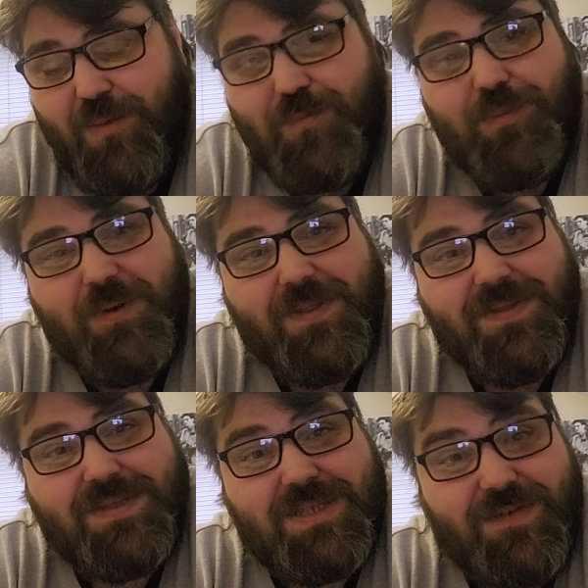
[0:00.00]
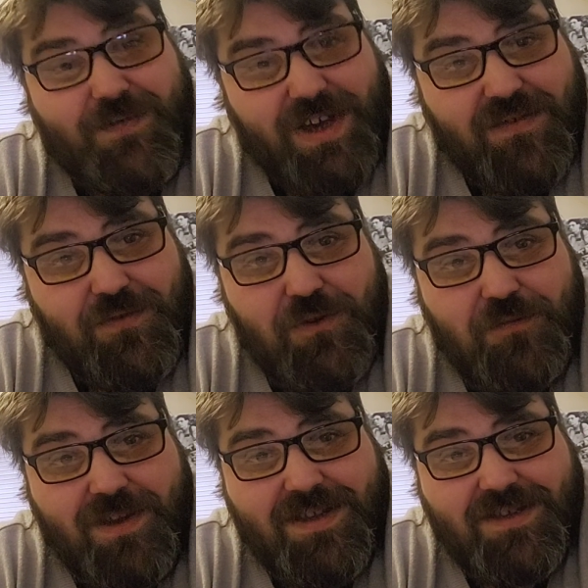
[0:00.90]
But to the 5-year-old
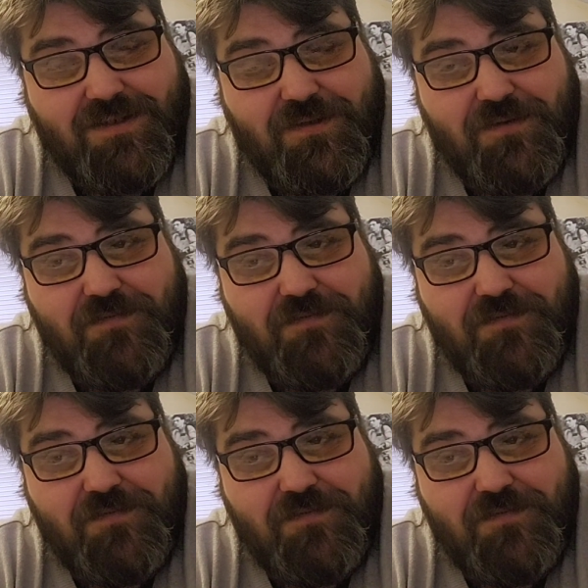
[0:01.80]
Michael,